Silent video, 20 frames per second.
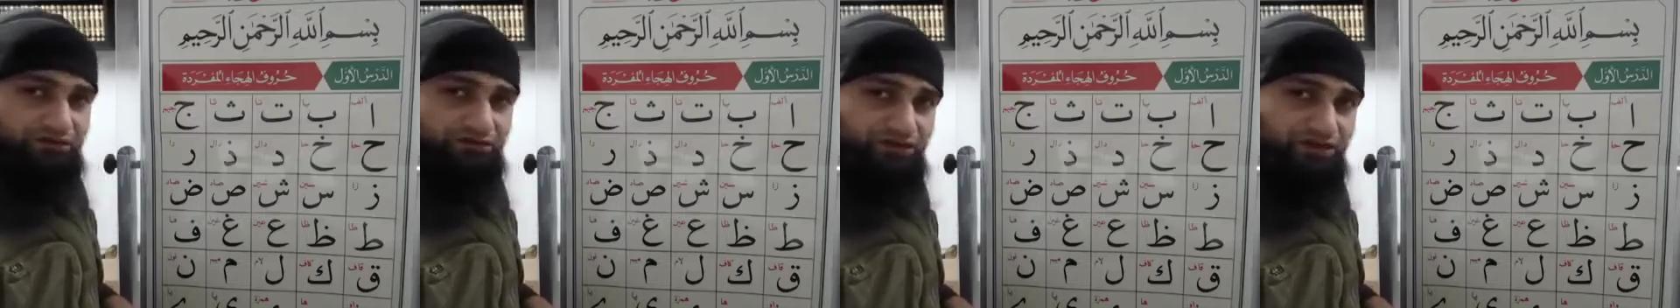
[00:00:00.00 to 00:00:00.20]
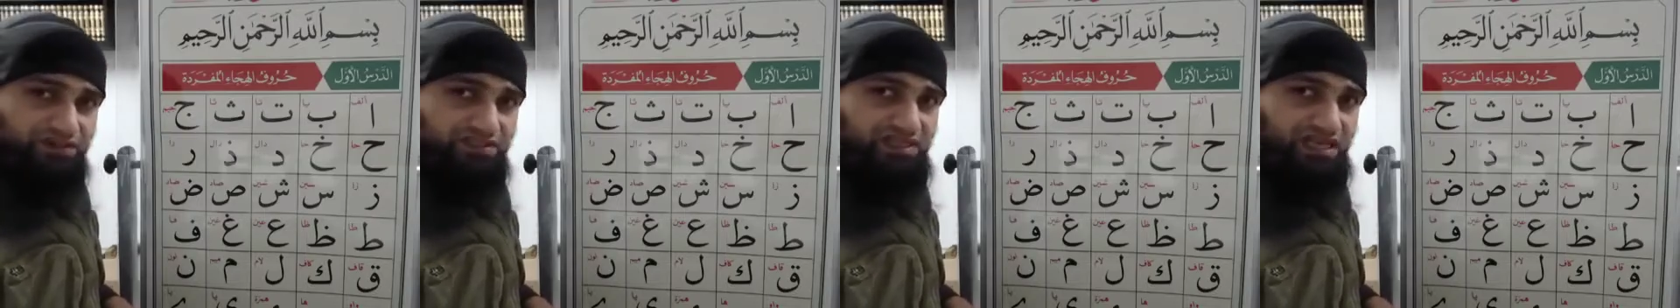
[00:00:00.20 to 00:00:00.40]

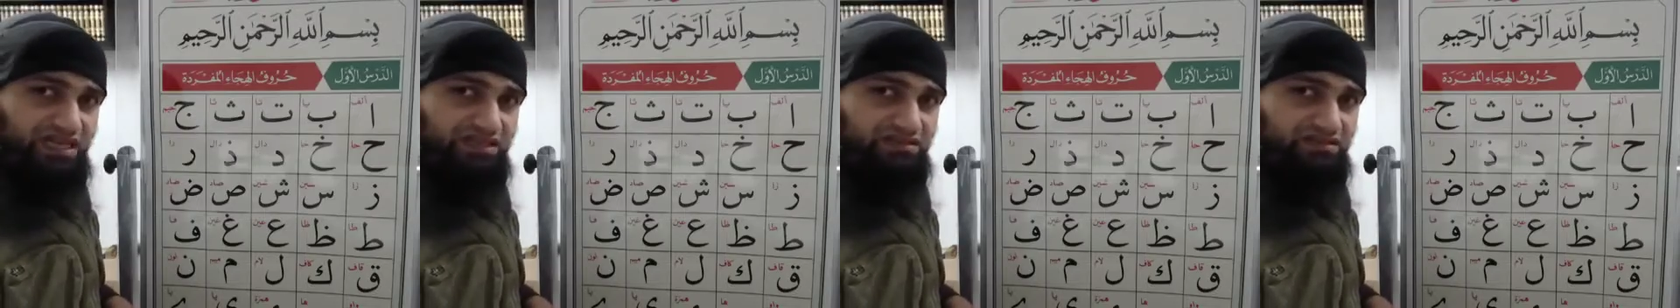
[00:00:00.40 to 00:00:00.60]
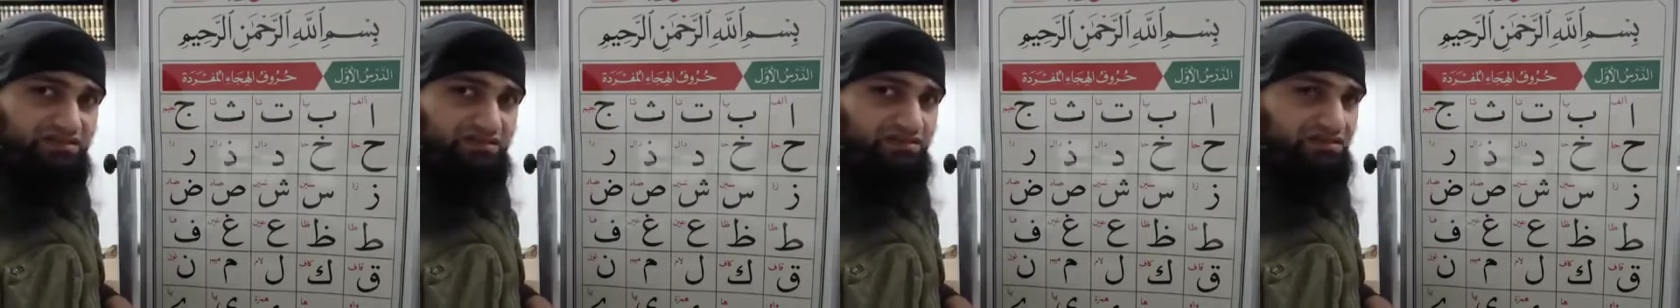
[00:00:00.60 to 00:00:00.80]
first
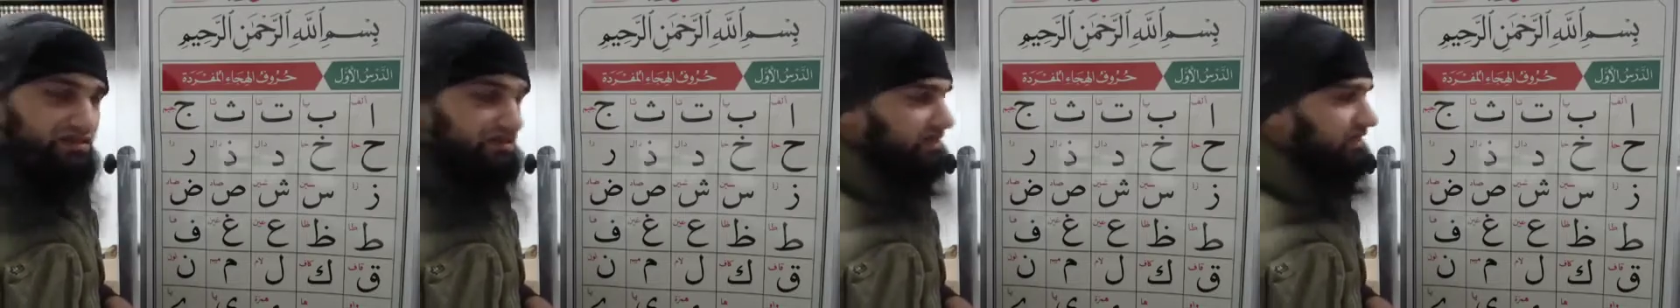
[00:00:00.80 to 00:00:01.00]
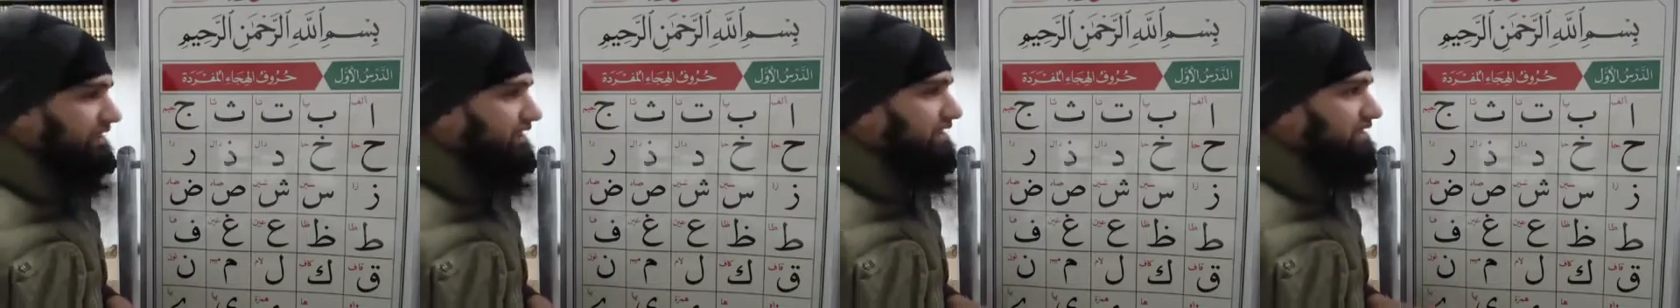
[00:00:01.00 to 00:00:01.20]
letter
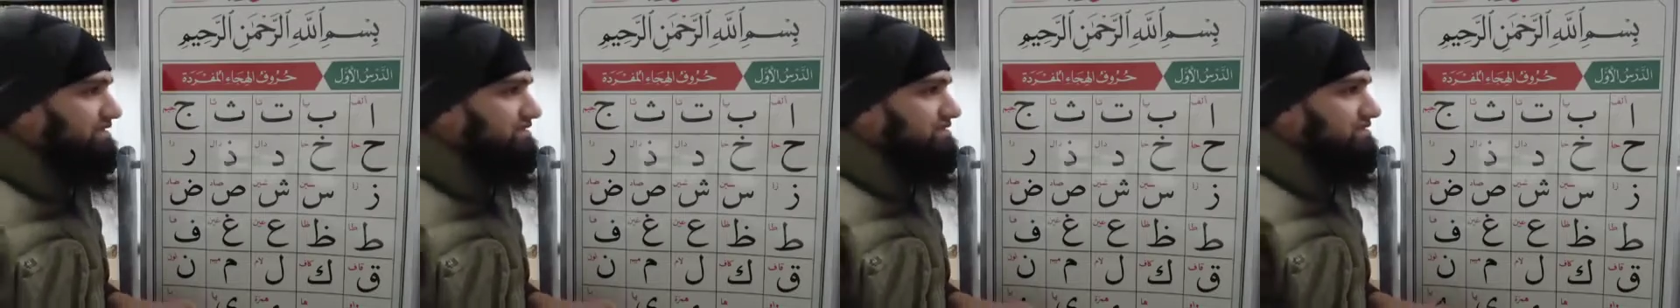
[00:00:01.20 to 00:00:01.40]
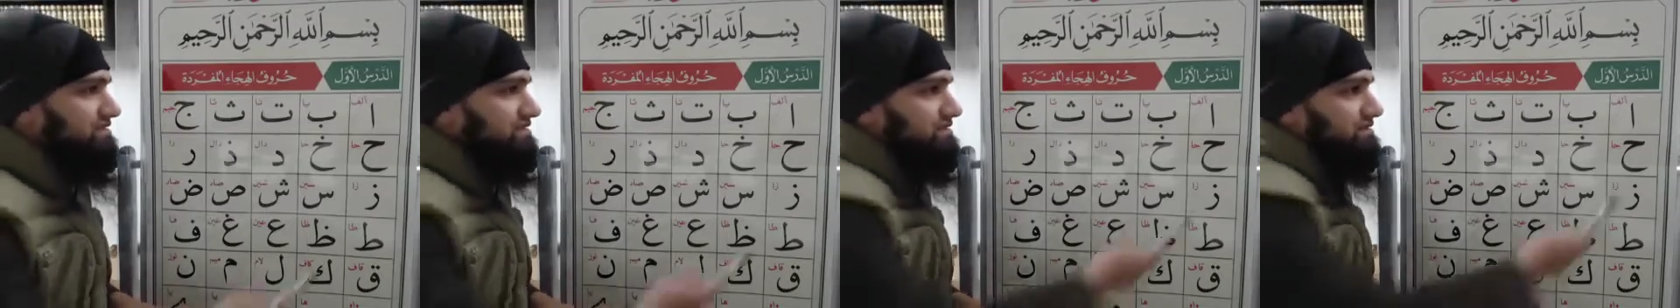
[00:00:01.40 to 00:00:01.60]

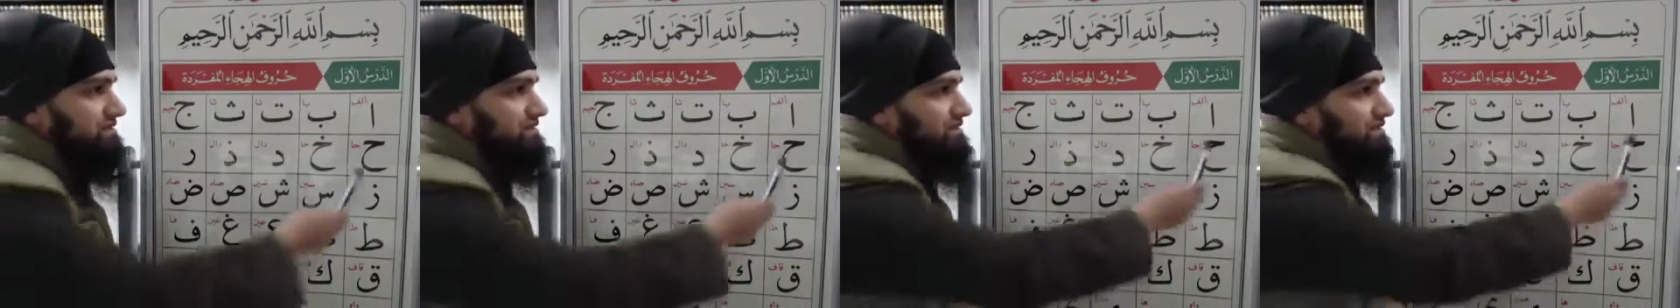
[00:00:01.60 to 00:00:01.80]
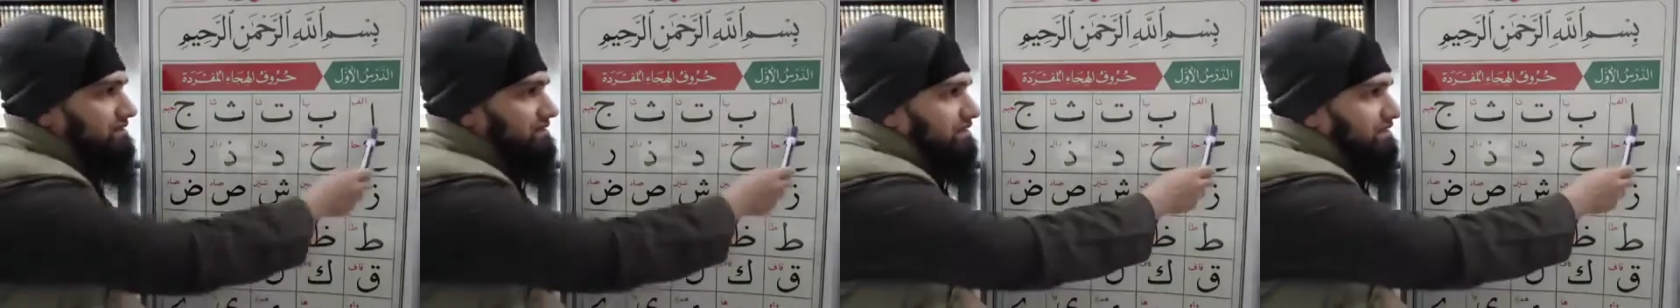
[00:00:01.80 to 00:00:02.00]
is
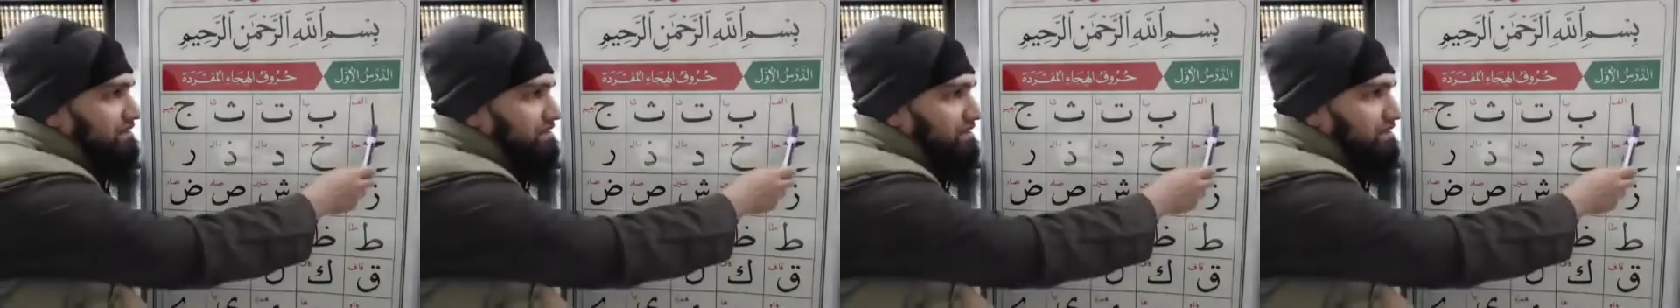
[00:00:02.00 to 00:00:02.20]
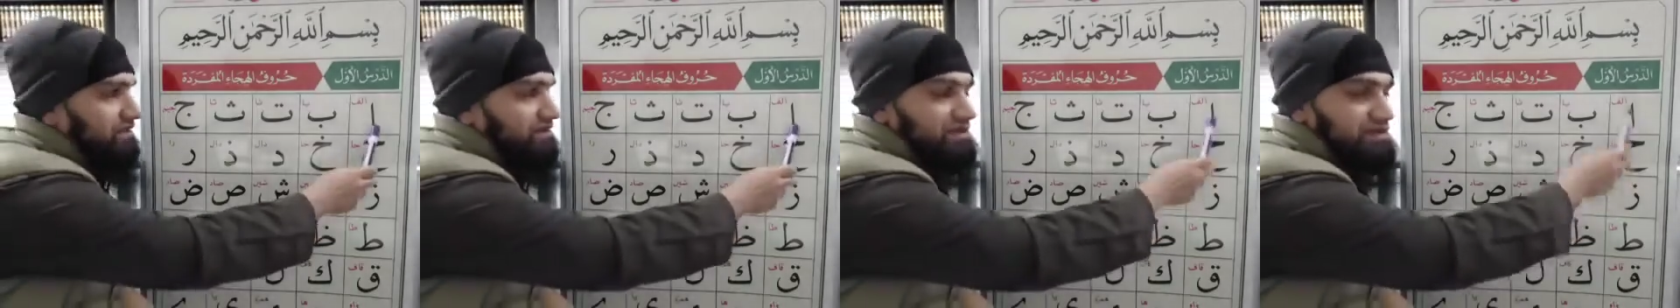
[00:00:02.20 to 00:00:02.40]
here,